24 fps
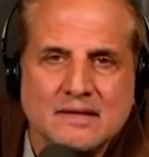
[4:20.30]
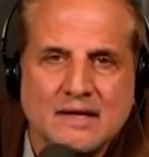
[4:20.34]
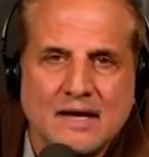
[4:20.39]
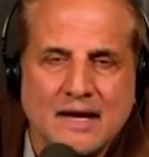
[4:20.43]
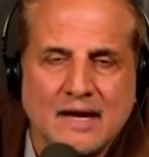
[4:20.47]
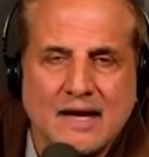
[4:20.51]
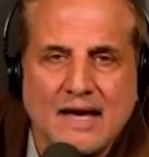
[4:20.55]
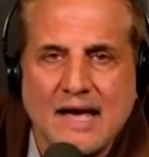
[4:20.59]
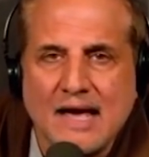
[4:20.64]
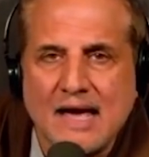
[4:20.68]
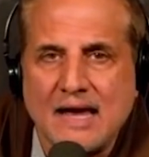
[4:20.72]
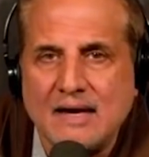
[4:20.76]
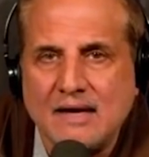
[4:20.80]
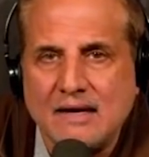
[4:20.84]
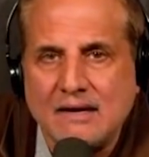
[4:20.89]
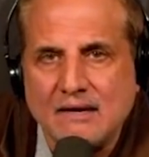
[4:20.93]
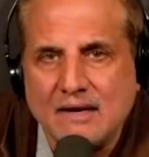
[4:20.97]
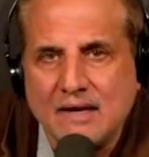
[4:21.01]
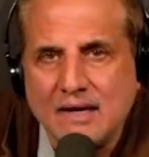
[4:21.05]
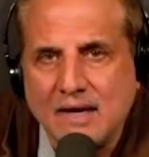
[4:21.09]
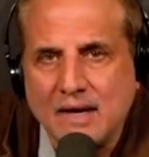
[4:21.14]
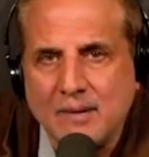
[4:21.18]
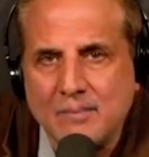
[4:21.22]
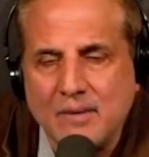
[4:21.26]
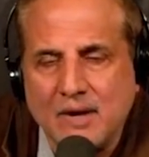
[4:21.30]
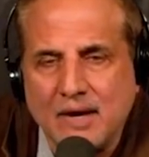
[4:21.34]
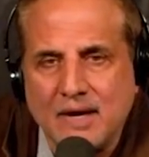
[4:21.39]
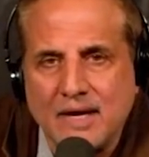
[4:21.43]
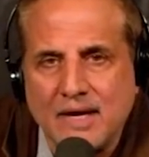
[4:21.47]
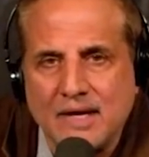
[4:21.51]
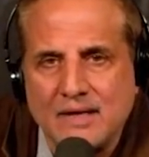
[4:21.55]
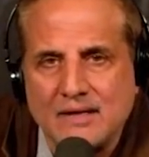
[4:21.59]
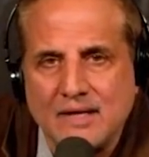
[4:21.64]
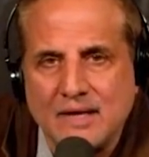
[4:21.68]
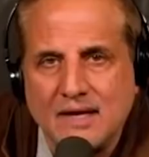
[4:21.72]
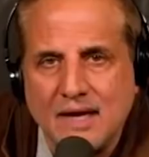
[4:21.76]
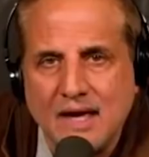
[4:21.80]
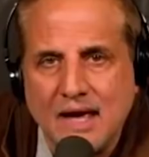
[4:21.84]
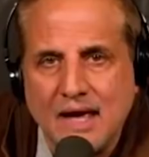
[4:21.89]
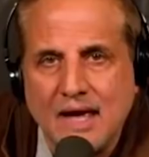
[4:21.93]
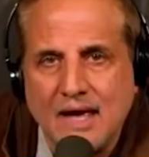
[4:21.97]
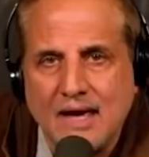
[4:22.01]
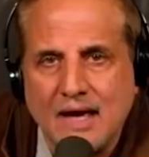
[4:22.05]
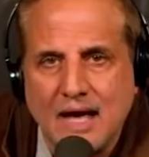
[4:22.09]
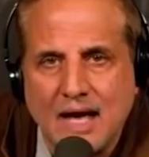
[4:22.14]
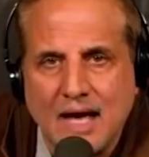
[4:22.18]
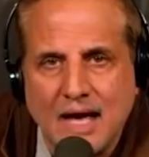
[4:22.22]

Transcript: Again, I'm not anti-gay.